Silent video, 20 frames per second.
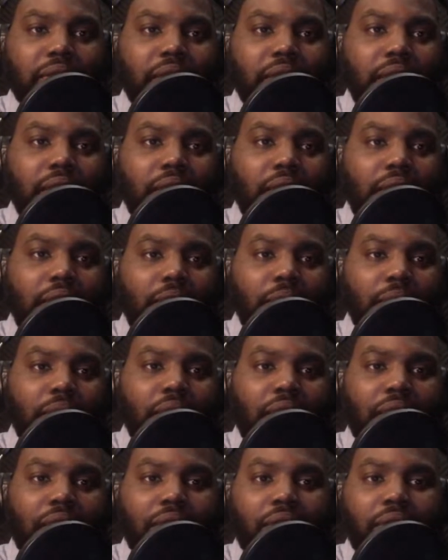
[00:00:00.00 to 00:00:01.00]
Sunday today. We're
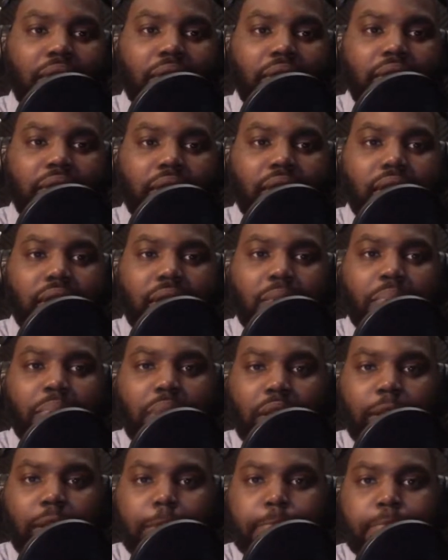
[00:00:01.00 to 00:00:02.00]
gonna have a great Sunday,
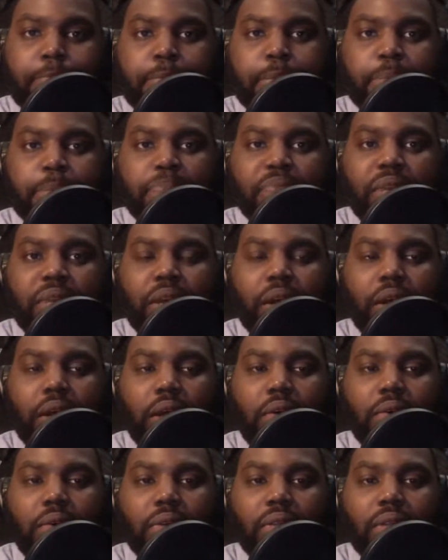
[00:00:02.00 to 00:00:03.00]
but
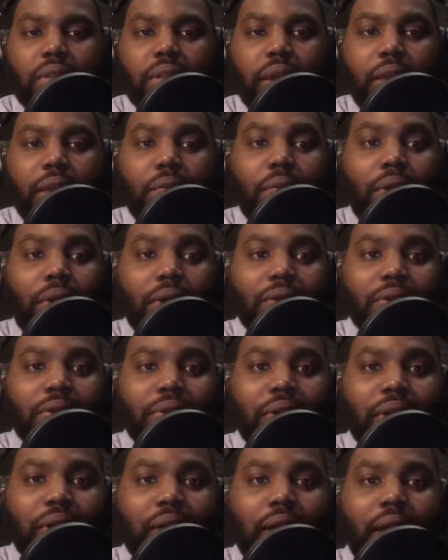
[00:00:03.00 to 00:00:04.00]
on today we're also
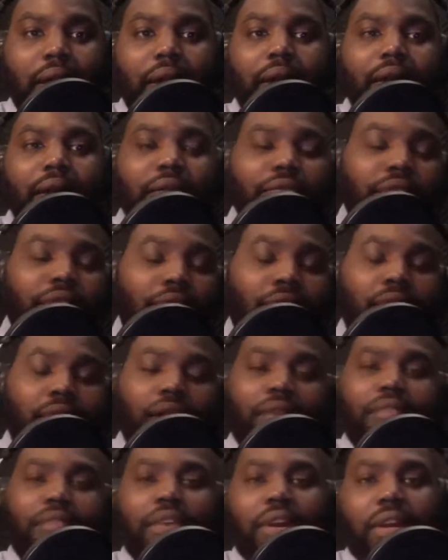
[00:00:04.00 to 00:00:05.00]
gonna have
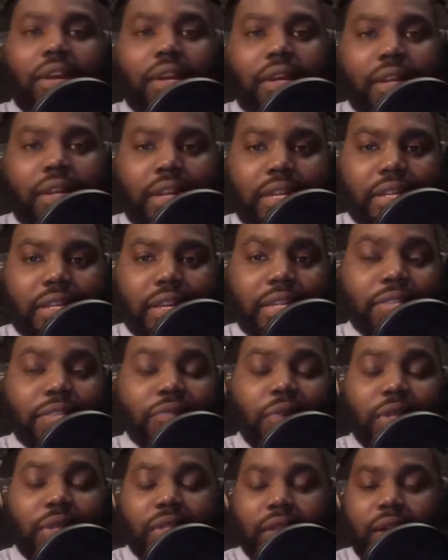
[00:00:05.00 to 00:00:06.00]
a very good,
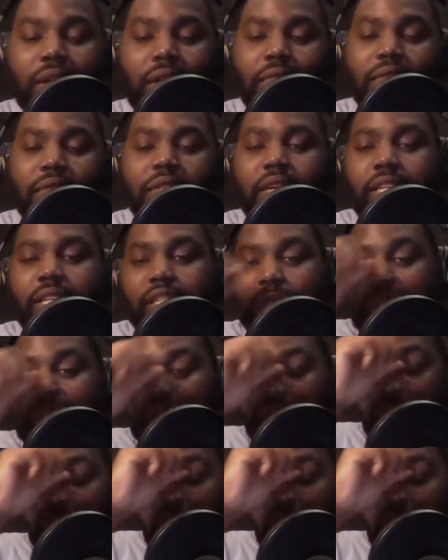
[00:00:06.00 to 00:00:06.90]
interesting conversation. Before